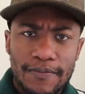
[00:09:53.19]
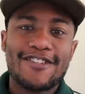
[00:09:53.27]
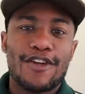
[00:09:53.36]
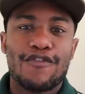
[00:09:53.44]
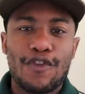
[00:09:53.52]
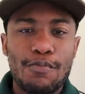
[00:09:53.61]
And
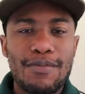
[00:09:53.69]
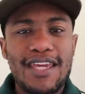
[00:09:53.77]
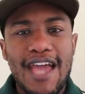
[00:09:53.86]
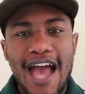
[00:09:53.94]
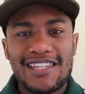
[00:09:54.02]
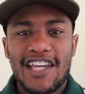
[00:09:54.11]
so for
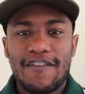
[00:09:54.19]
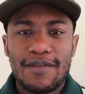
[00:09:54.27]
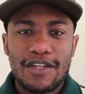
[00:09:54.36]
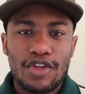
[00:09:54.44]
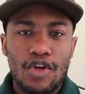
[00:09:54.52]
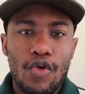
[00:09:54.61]
me, as I've
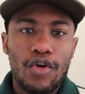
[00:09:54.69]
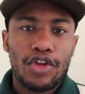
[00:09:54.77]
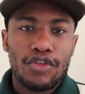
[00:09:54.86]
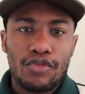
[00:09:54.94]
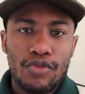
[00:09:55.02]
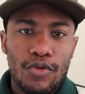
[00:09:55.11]
been going
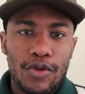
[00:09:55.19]
through